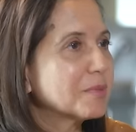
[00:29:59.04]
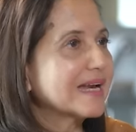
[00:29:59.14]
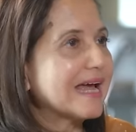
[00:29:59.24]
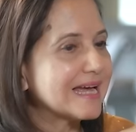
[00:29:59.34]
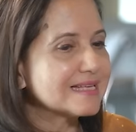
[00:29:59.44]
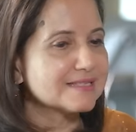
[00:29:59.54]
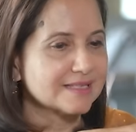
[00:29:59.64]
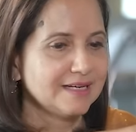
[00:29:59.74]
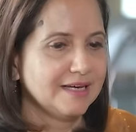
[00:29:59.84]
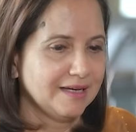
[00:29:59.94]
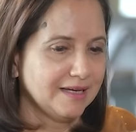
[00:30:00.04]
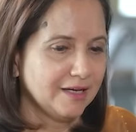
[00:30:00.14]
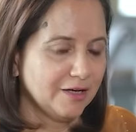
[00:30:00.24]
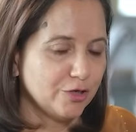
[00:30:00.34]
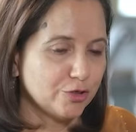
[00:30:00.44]
But as
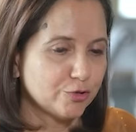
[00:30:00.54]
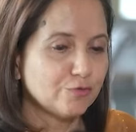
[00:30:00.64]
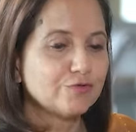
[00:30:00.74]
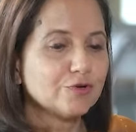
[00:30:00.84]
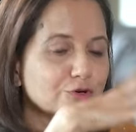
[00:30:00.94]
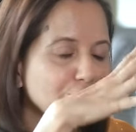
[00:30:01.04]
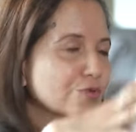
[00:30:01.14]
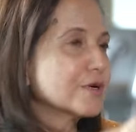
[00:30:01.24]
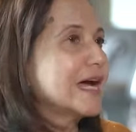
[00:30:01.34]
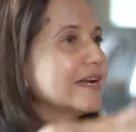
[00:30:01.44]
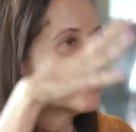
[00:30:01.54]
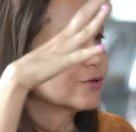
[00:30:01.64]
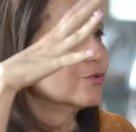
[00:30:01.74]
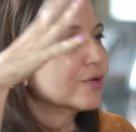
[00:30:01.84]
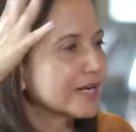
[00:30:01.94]
you've grown and
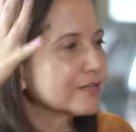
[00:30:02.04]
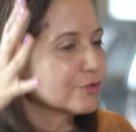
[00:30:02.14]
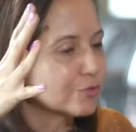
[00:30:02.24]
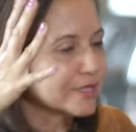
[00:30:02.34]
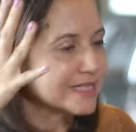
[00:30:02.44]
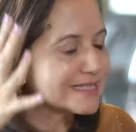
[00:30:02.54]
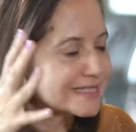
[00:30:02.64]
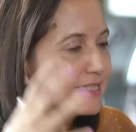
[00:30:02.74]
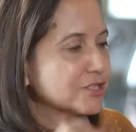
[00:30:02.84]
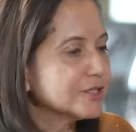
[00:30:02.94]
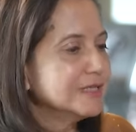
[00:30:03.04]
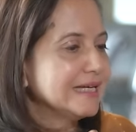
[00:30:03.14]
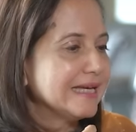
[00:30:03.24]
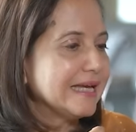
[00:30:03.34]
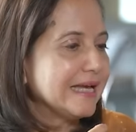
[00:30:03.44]
grown and grown in stature,
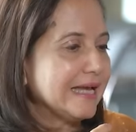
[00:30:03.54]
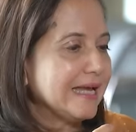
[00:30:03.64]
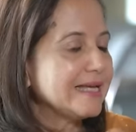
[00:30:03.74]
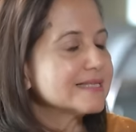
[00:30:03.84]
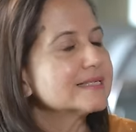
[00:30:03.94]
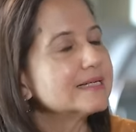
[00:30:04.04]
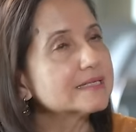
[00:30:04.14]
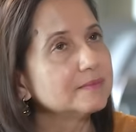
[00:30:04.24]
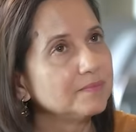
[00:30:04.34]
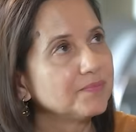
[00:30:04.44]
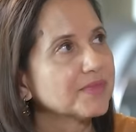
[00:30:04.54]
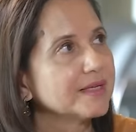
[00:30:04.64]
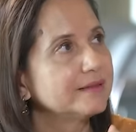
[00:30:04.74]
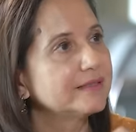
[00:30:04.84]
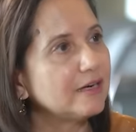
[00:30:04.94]
is it
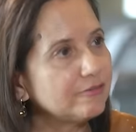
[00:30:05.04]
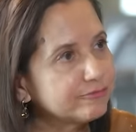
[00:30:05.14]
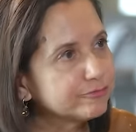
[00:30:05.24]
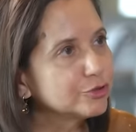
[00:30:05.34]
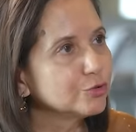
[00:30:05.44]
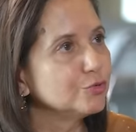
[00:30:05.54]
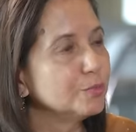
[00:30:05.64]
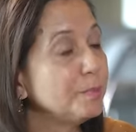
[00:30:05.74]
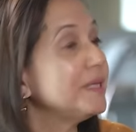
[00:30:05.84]
tough to